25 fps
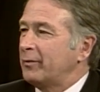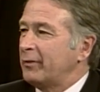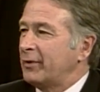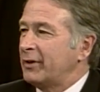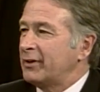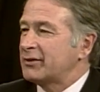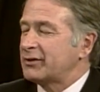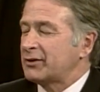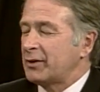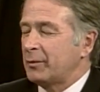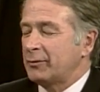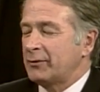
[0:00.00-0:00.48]

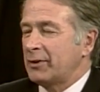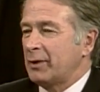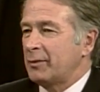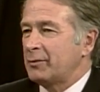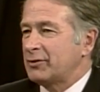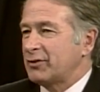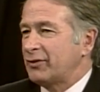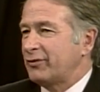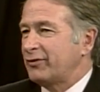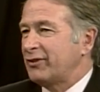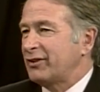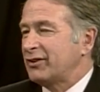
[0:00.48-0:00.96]
But
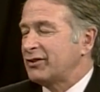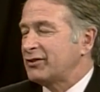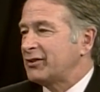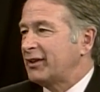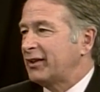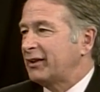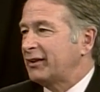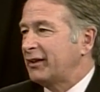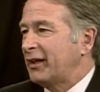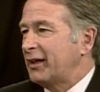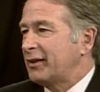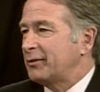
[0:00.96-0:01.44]
sometimes it feels
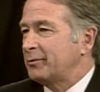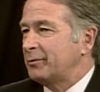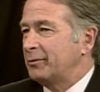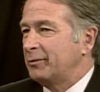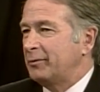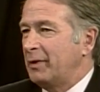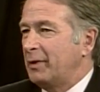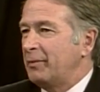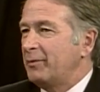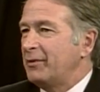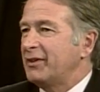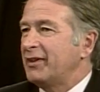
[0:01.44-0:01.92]
like that.
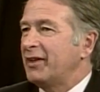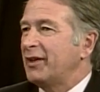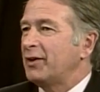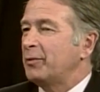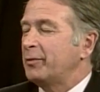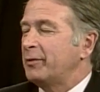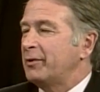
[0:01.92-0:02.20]
Maybe that'll